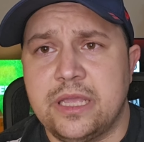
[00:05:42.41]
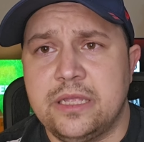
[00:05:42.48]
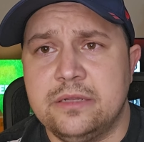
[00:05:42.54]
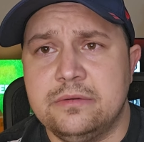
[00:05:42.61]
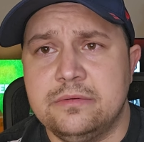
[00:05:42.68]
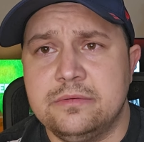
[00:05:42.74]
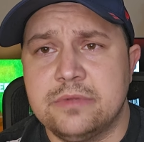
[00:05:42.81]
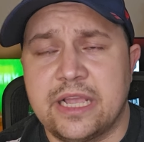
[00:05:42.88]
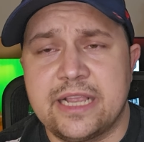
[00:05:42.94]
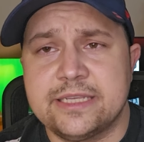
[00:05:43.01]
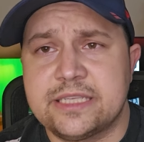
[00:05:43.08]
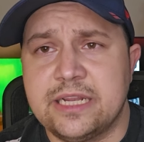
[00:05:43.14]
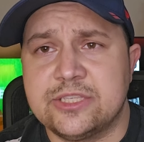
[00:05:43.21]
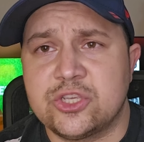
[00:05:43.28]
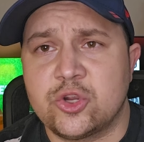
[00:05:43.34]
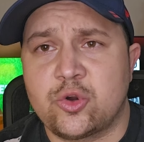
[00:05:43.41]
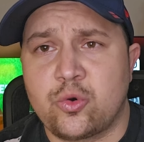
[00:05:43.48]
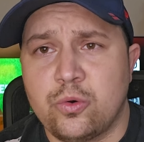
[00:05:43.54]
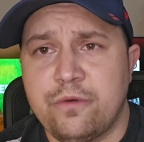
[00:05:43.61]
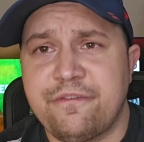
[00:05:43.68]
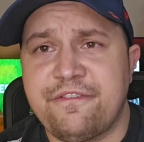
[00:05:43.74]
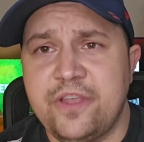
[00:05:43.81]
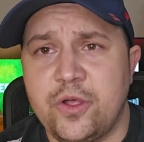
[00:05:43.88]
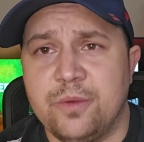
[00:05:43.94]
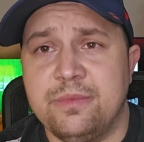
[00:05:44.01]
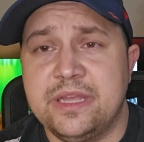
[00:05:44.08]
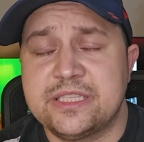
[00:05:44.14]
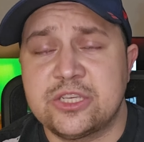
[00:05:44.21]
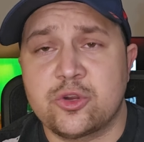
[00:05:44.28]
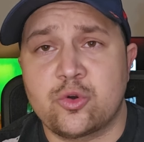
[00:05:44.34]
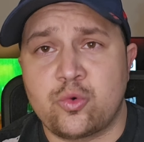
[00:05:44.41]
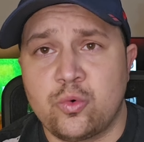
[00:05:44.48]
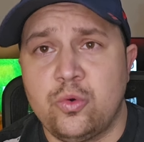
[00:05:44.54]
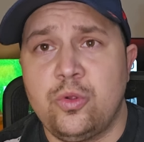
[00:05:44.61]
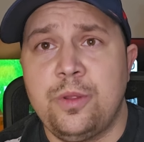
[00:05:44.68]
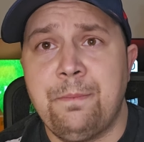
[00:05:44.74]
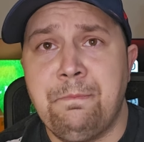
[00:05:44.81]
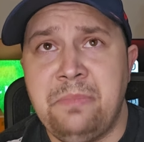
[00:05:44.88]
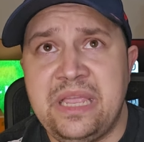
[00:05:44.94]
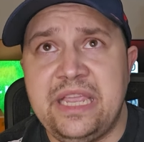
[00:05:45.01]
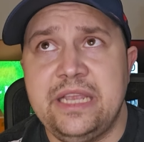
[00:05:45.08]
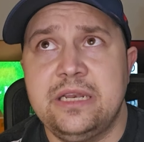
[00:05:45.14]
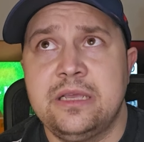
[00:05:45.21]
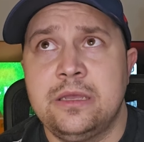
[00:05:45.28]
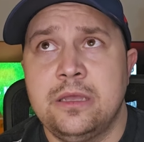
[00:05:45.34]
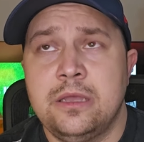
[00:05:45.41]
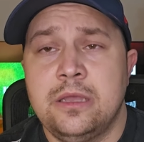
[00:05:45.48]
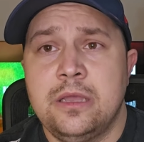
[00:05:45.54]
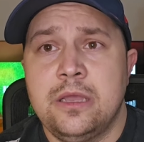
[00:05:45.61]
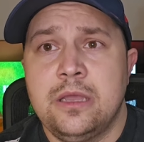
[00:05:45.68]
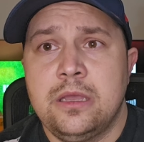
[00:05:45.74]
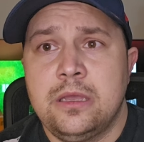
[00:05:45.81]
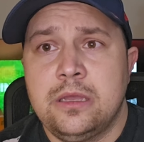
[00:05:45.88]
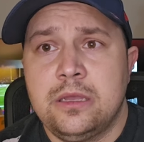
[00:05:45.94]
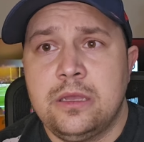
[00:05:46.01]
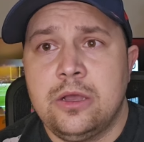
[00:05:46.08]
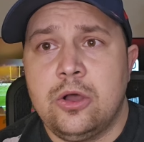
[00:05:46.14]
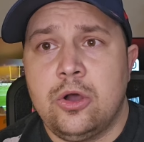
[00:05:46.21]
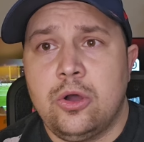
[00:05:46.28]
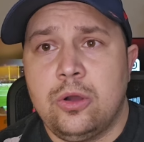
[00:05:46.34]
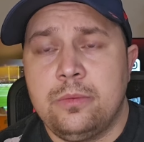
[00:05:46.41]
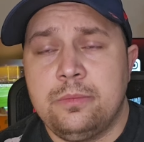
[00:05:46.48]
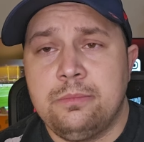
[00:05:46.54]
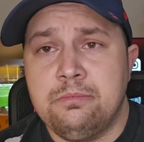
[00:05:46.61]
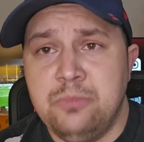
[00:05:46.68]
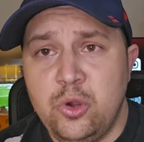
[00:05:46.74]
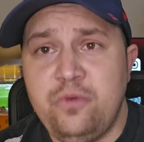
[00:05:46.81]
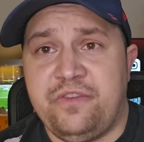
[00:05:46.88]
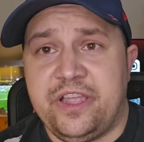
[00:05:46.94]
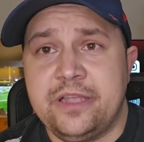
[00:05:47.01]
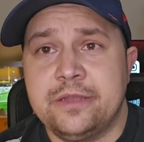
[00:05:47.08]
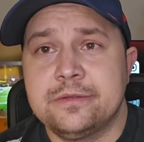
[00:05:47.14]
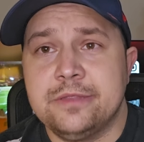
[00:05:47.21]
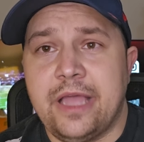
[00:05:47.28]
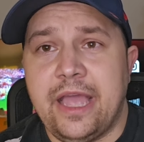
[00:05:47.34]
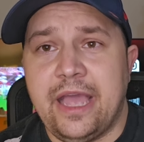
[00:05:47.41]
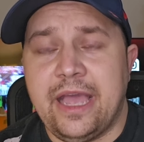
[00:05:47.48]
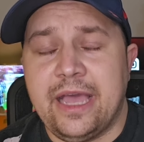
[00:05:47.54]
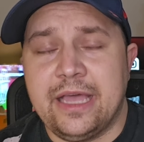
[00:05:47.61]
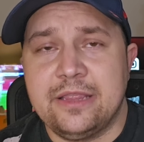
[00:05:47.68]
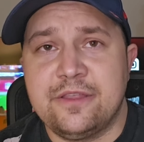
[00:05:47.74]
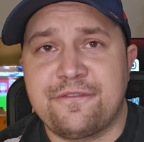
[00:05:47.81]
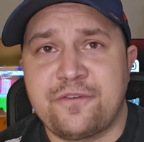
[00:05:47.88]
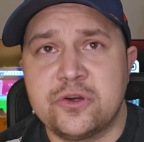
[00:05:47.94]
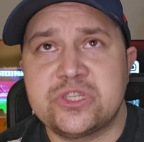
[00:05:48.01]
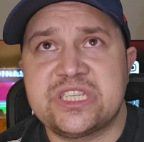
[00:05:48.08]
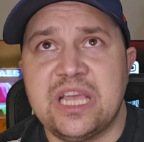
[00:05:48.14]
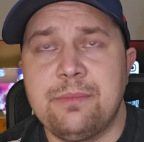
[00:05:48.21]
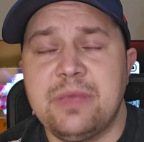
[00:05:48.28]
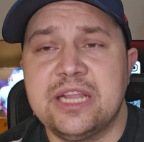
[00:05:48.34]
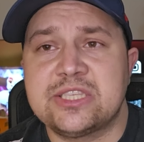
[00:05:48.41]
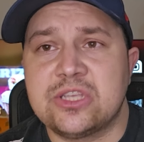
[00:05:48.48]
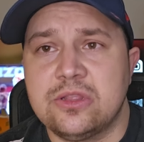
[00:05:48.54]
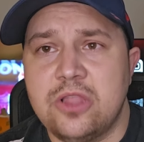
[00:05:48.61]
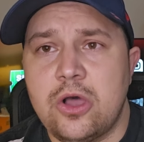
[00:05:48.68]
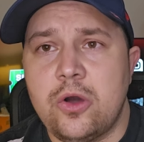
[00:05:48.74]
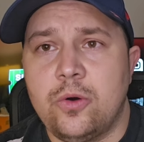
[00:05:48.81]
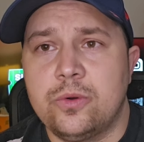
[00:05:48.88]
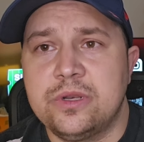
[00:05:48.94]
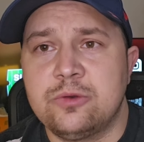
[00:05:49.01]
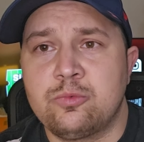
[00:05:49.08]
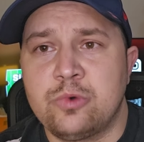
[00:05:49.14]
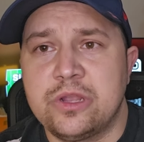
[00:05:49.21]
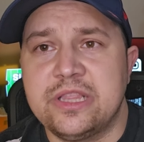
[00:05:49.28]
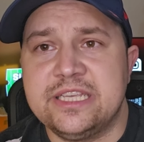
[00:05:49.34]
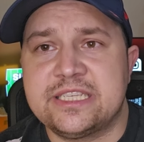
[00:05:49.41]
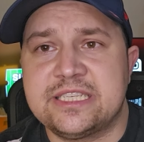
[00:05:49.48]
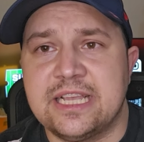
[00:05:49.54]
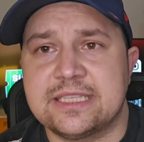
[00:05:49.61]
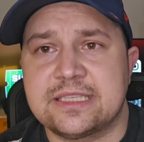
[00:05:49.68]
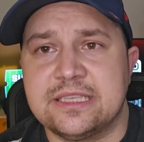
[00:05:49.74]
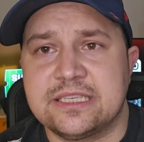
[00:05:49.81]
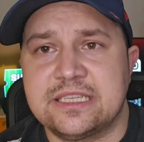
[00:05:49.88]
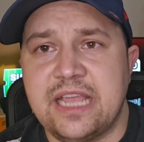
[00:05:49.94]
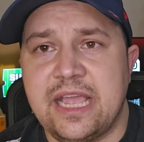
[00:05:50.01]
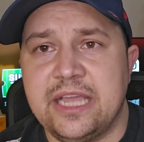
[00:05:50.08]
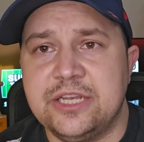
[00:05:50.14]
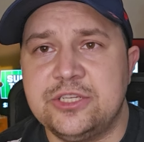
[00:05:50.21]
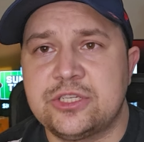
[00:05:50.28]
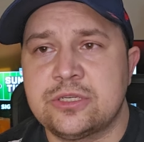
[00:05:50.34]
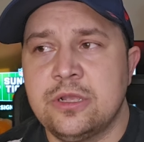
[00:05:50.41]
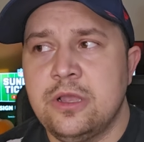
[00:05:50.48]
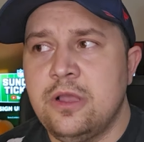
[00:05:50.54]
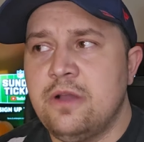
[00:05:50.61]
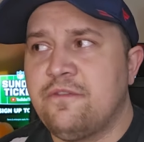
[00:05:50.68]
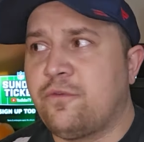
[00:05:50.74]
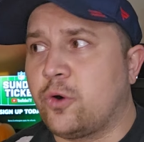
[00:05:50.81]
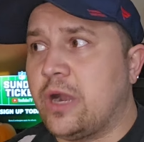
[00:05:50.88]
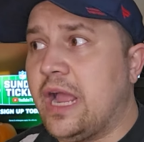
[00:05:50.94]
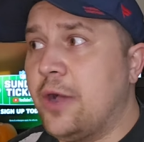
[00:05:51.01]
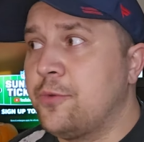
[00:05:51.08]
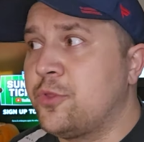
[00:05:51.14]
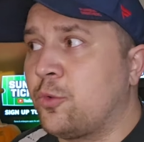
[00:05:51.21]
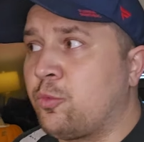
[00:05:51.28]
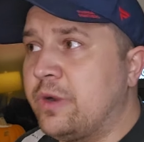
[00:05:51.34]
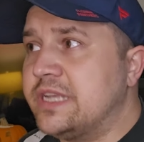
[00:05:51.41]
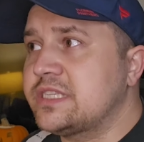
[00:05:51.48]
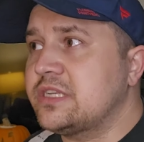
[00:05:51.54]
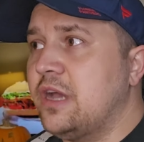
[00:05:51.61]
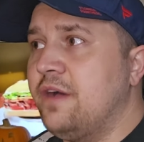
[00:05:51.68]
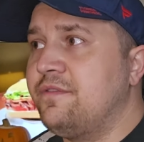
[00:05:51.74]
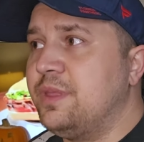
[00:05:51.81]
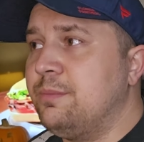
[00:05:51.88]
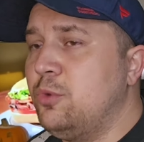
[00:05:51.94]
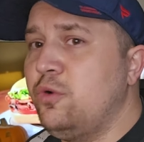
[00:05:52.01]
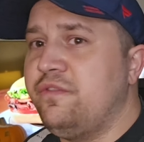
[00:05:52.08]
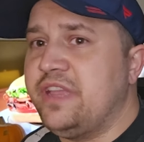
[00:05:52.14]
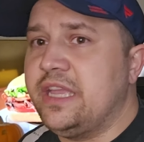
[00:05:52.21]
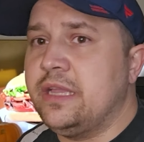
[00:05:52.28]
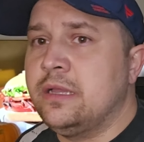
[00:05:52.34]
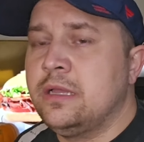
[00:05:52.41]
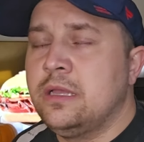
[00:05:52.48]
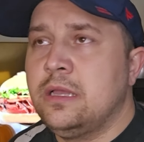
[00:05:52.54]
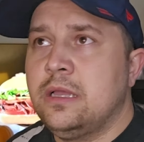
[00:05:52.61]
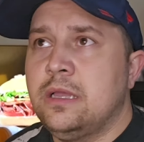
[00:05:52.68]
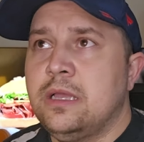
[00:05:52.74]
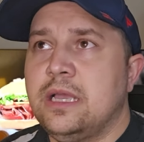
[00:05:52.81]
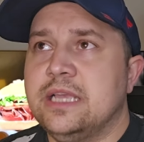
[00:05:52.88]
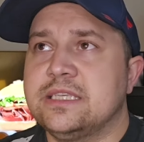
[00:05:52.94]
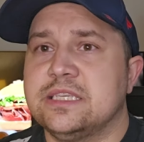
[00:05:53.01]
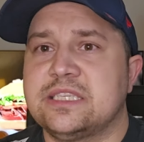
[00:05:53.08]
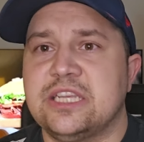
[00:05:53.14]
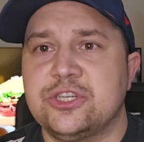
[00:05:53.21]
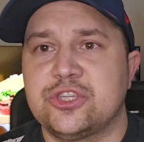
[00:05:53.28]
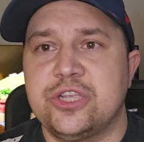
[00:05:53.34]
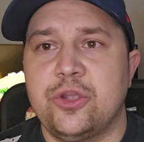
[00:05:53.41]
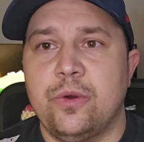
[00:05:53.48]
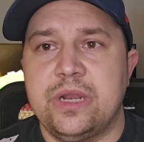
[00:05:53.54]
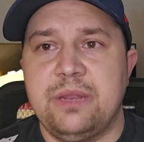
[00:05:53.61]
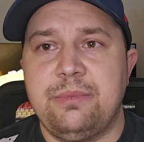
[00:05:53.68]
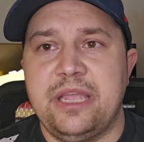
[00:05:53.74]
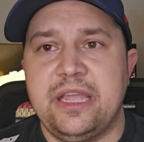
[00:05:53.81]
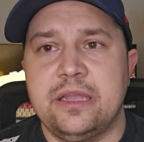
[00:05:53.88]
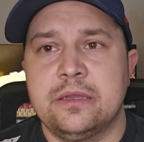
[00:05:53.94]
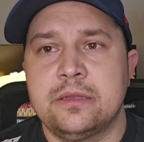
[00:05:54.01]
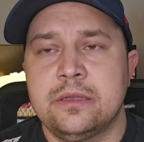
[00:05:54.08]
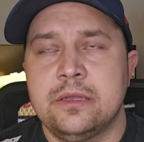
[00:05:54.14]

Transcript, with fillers: And like I said, it's a cruel film. It's a cruel, mean movie. And the first ten minutes alone really sets the stage for how the rest of the movie is essentially going to be.